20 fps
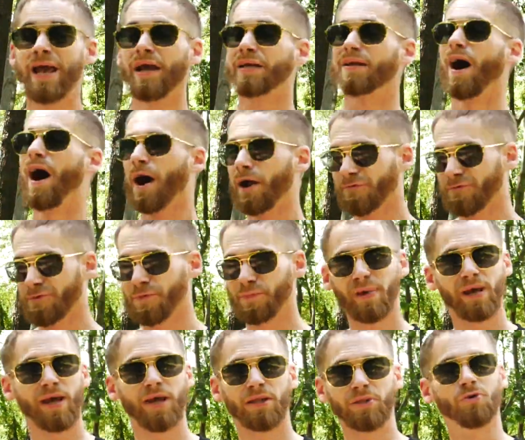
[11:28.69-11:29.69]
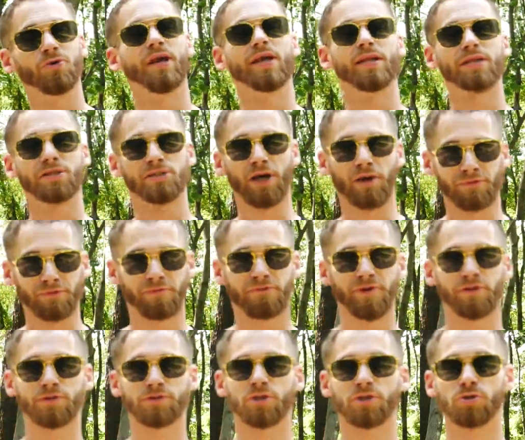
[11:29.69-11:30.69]
God forbid you get in a
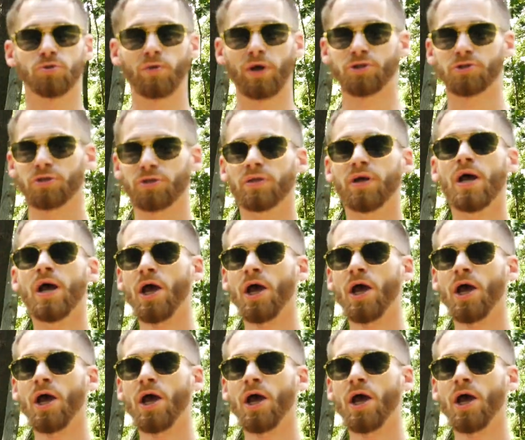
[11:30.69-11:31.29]
self-defense situation.